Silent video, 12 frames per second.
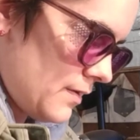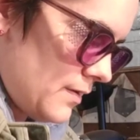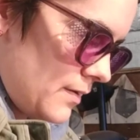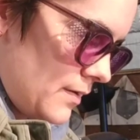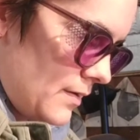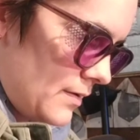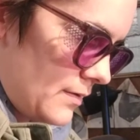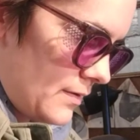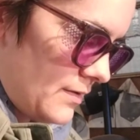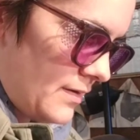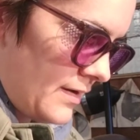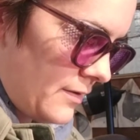And
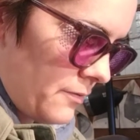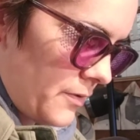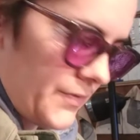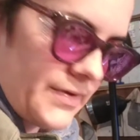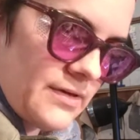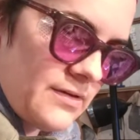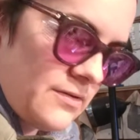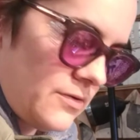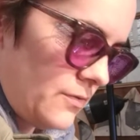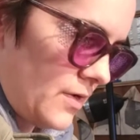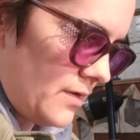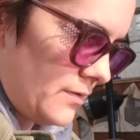dichroic,
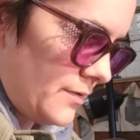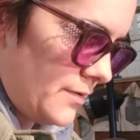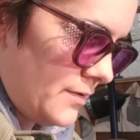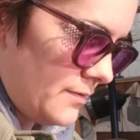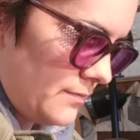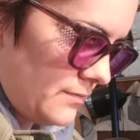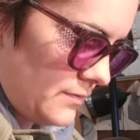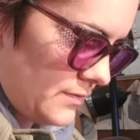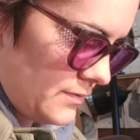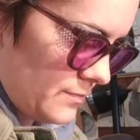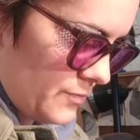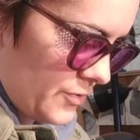two-colored,
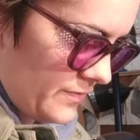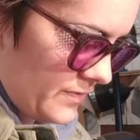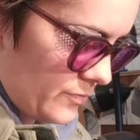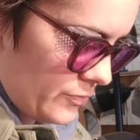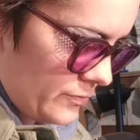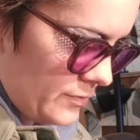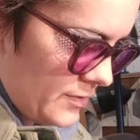pretty simple.